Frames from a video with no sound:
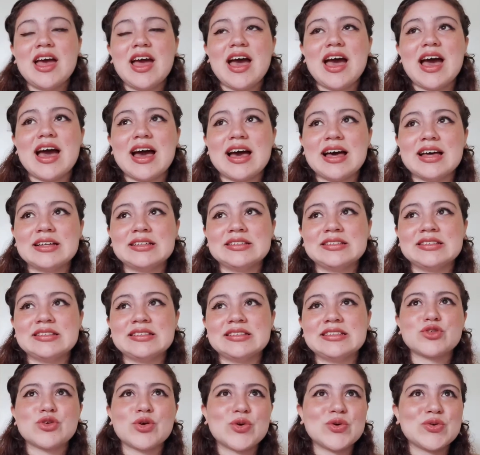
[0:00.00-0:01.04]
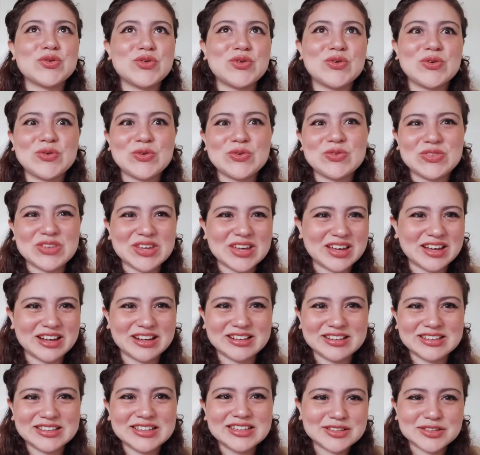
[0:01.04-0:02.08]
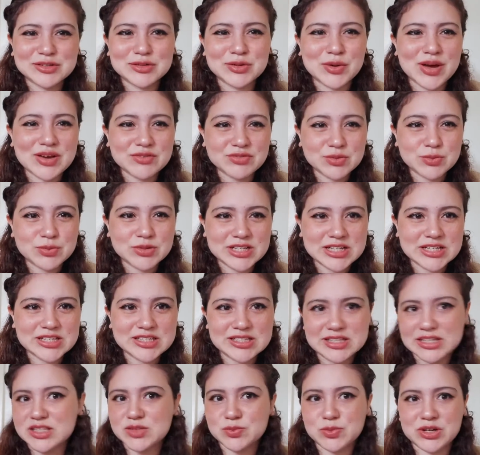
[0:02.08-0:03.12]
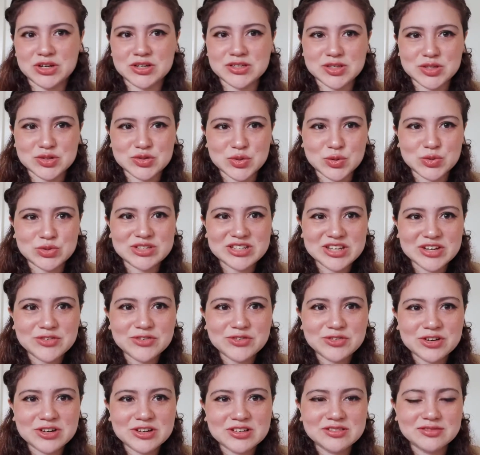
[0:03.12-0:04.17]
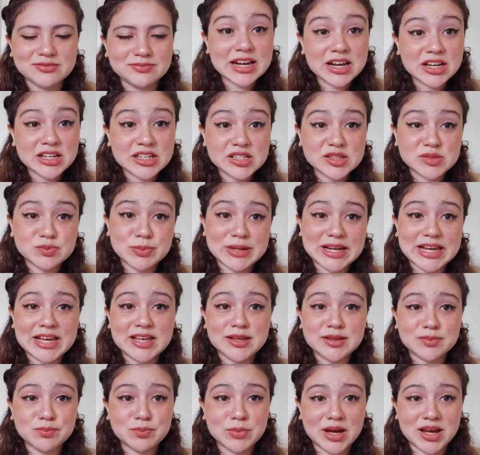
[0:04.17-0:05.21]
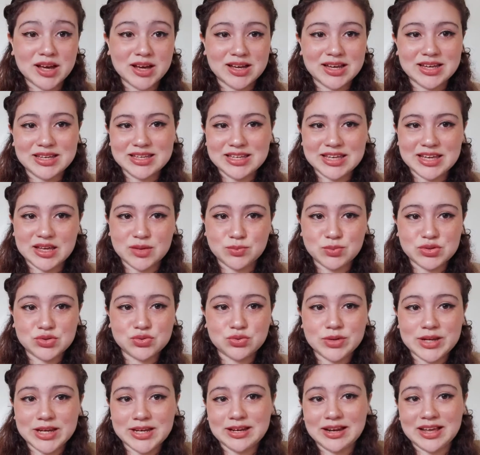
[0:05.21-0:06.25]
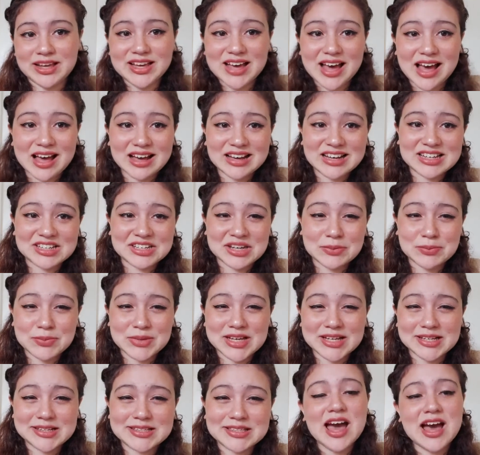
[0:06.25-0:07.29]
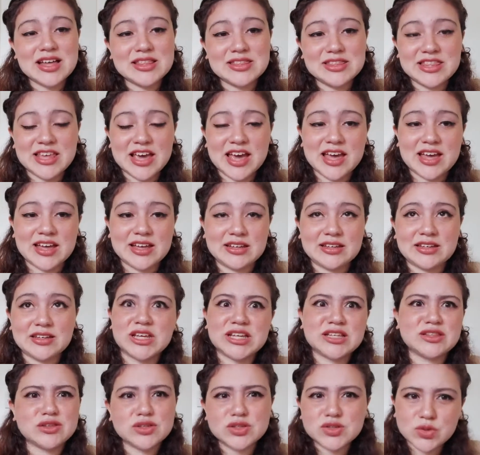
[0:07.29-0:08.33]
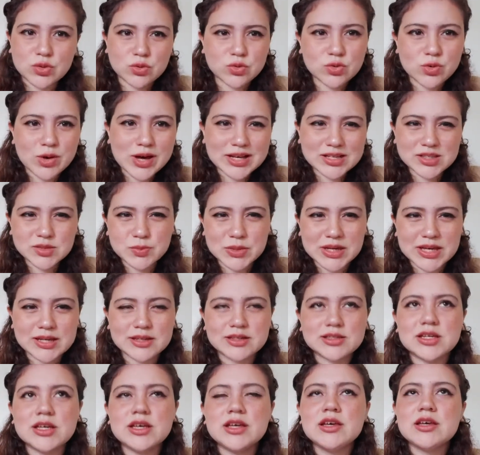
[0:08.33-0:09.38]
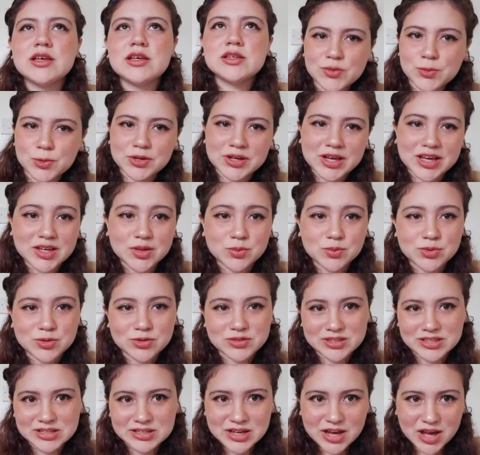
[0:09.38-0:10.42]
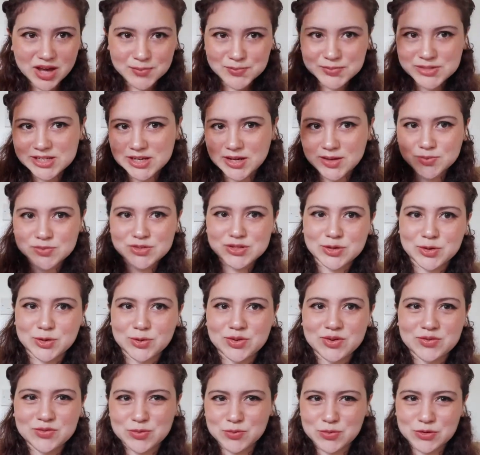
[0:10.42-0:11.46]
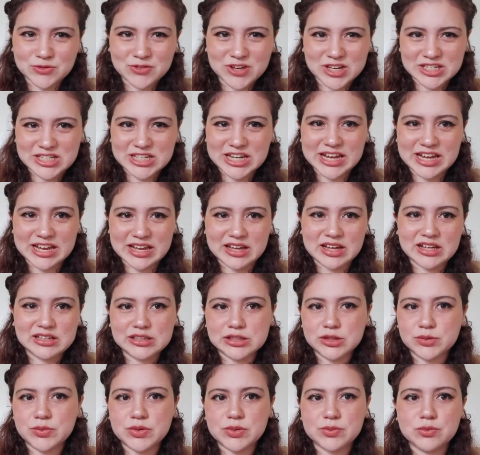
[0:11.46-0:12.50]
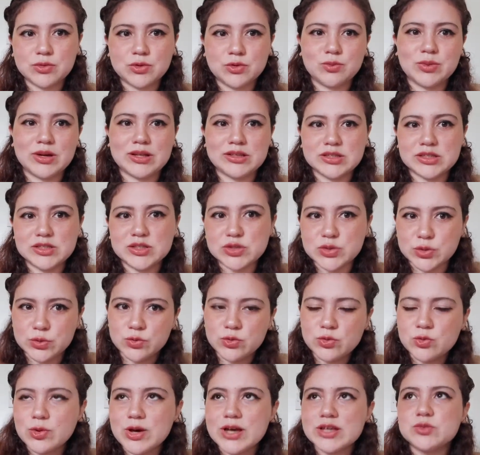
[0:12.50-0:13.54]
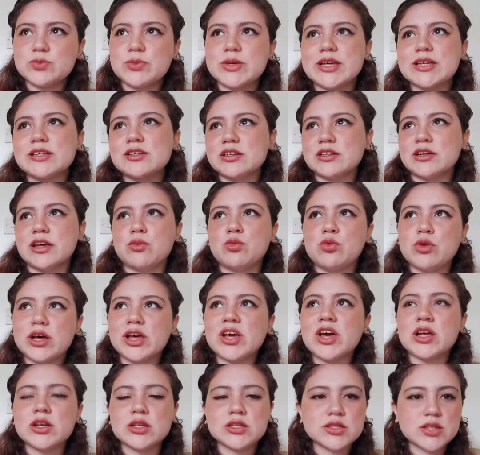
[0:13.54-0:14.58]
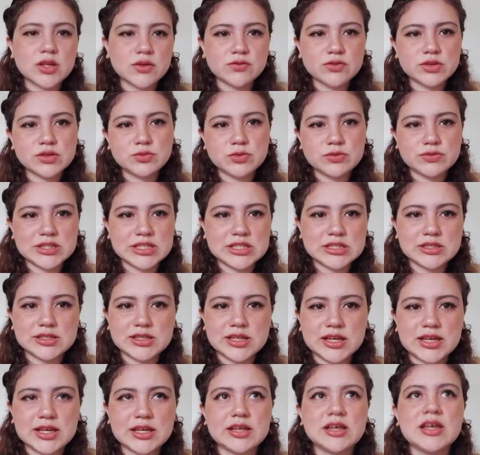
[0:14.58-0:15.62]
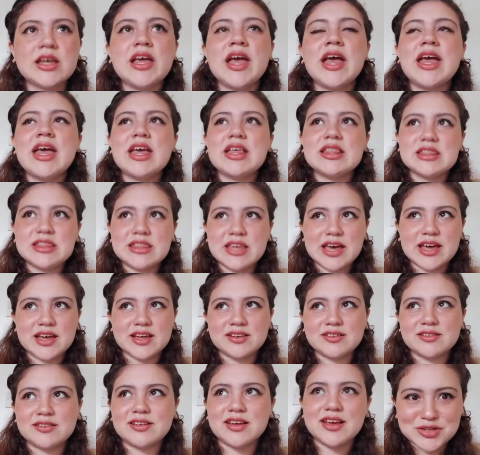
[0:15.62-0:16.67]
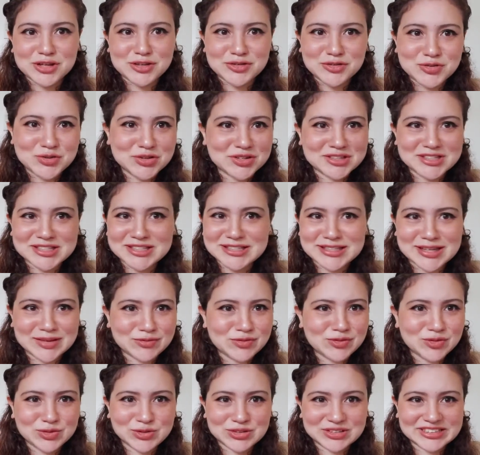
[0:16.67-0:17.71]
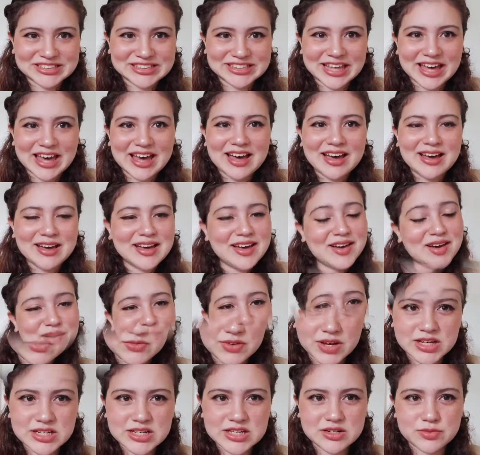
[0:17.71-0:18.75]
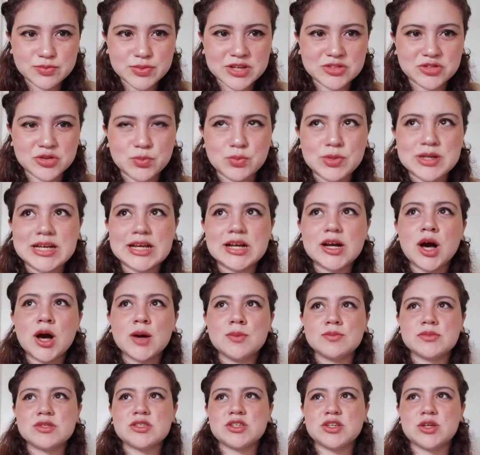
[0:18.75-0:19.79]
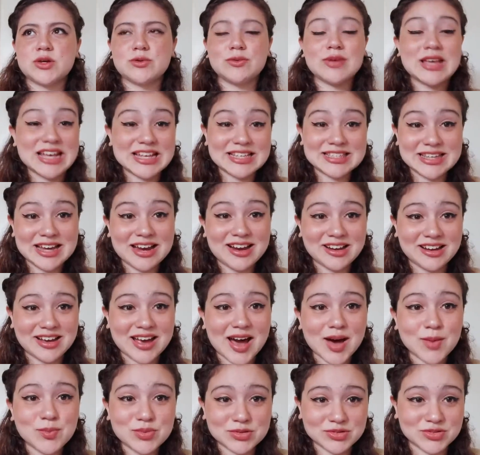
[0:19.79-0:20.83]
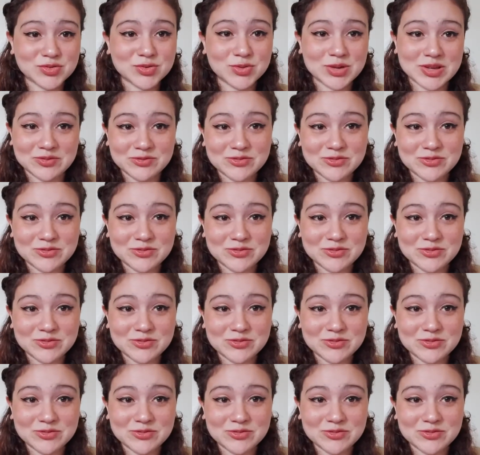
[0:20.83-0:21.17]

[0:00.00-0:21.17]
and show you that, you know, everybody's experience is so different. I'm gonna split my year between like academics and then like the social aspect. If you want, I can put the timestamp, so if you prefer to hear a little bit more about the social aspect and like what I kind of suffered with this year, then yeah, you can skip forward to that. A divided opinion when it comes to, is there a gap between